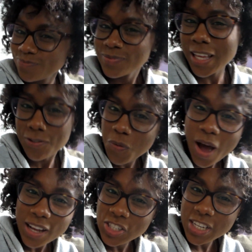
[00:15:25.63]
thanks for
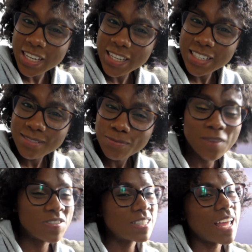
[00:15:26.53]
watching. But
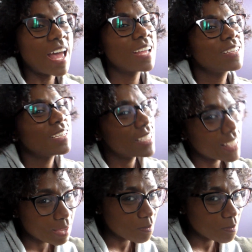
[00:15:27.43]
if it's not, keep